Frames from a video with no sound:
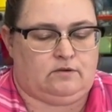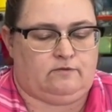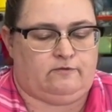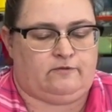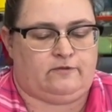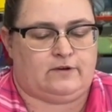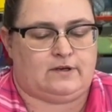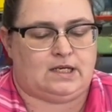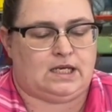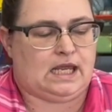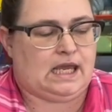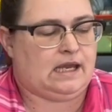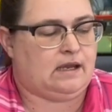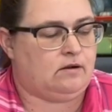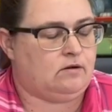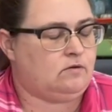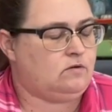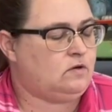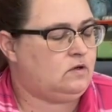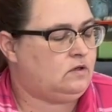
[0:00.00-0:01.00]
for
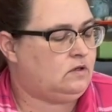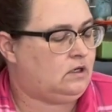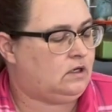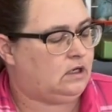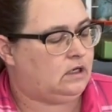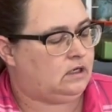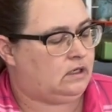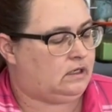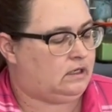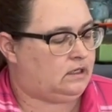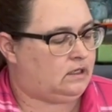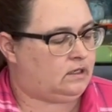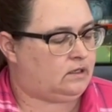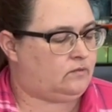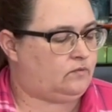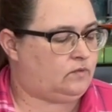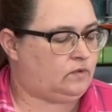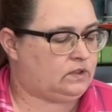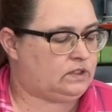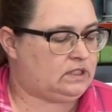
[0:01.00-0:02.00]
now,
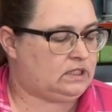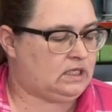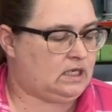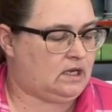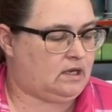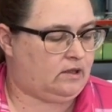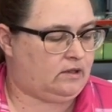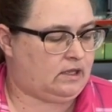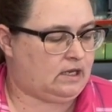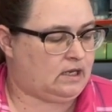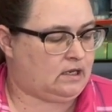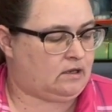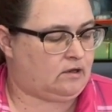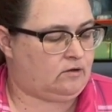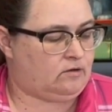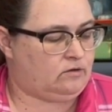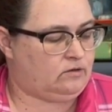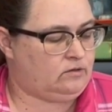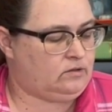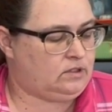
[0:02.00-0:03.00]
and we'll see how that
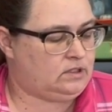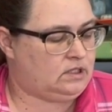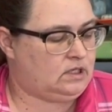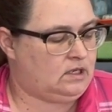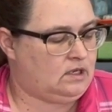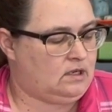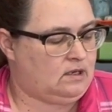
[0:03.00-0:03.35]
goes.